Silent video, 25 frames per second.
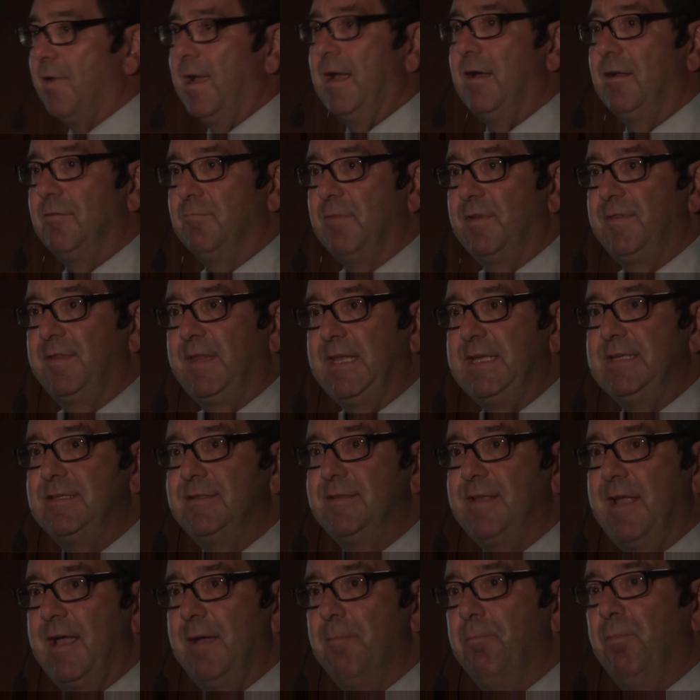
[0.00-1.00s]
around with
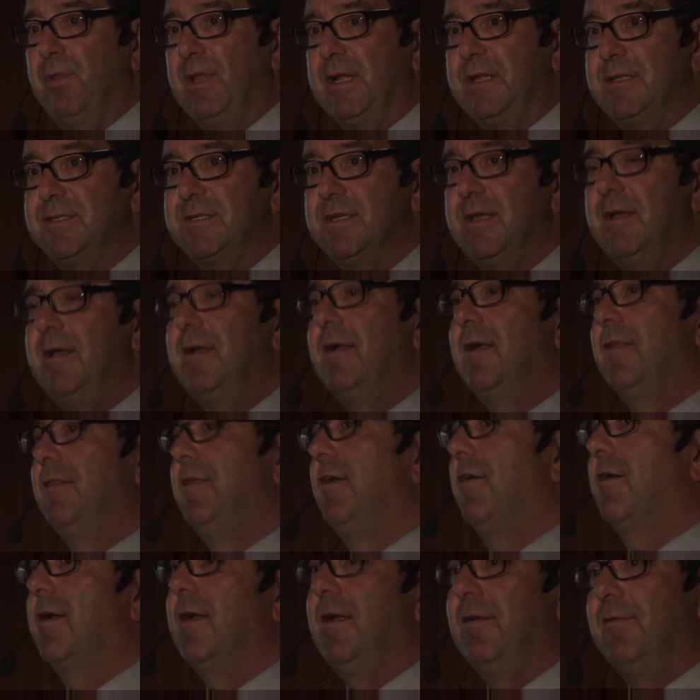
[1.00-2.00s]
these templates.
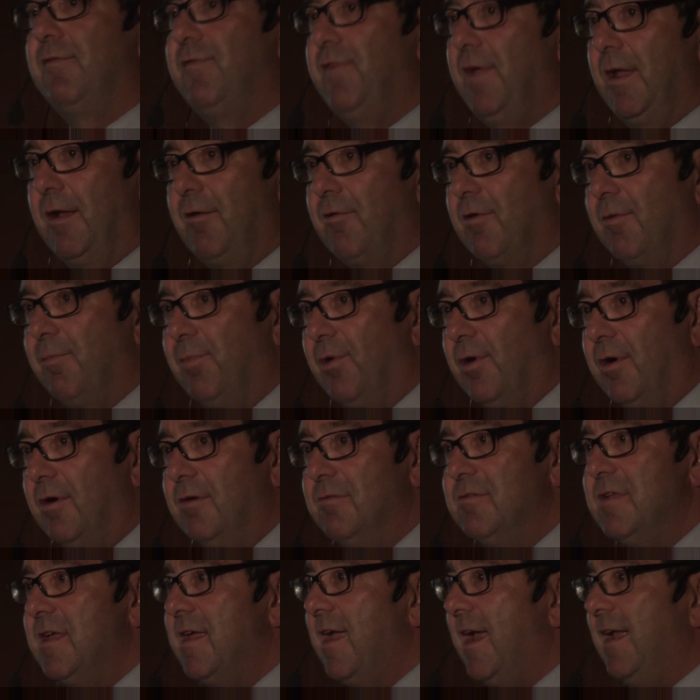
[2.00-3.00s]
They're
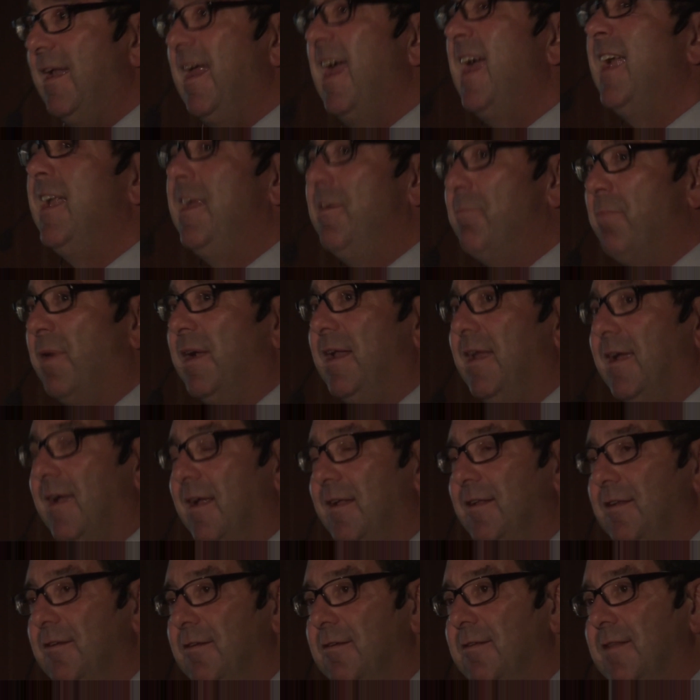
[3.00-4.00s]
configurable, and anybody
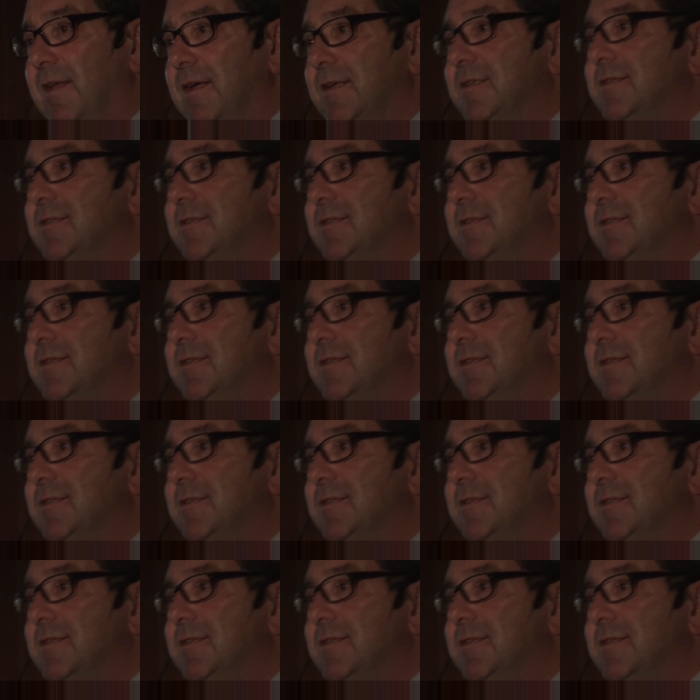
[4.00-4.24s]
can do